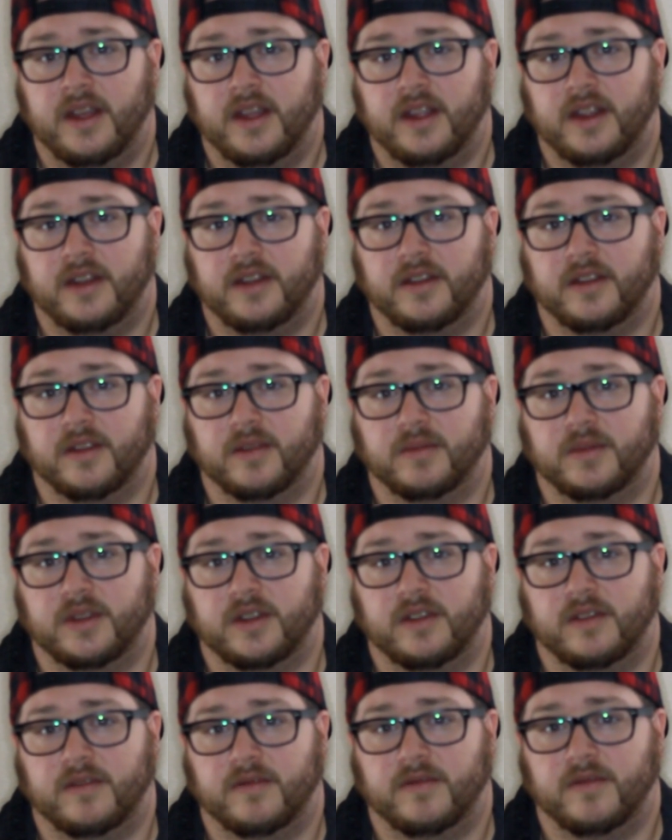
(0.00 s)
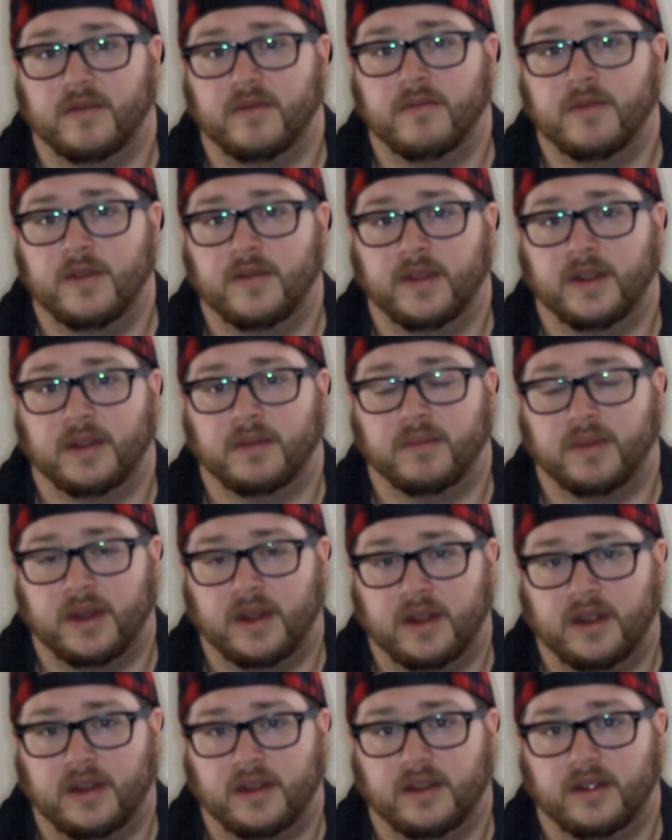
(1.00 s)
in terms of moving the
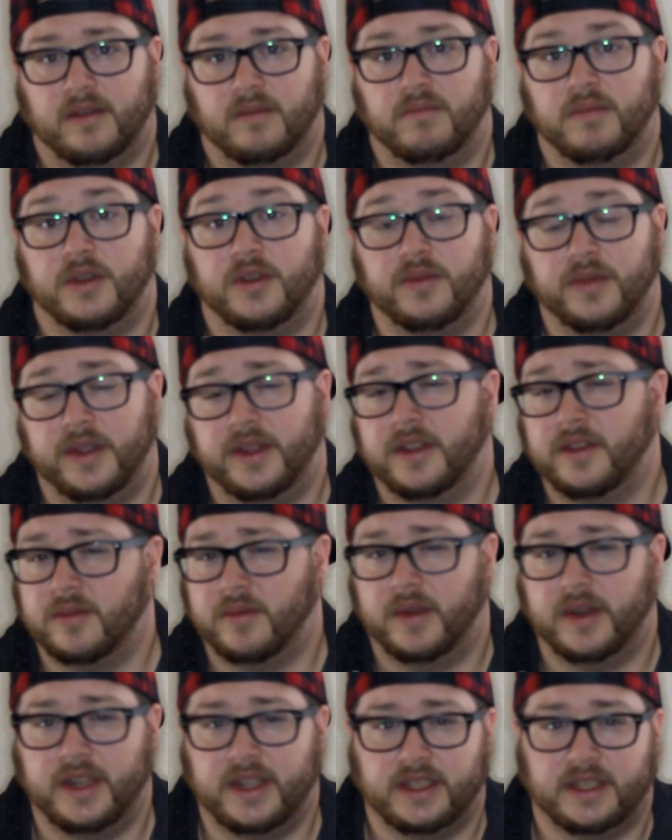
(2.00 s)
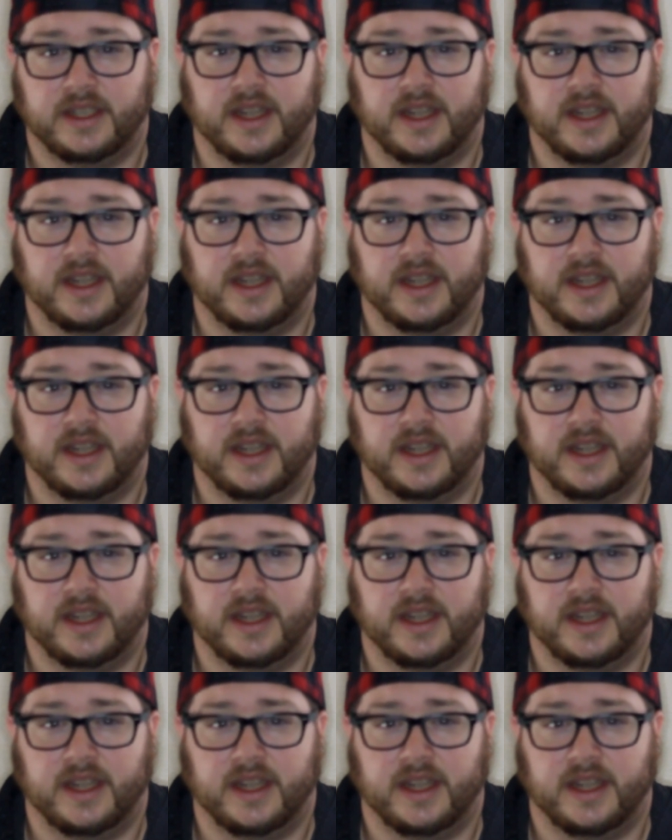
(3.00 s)
ball between the 20s,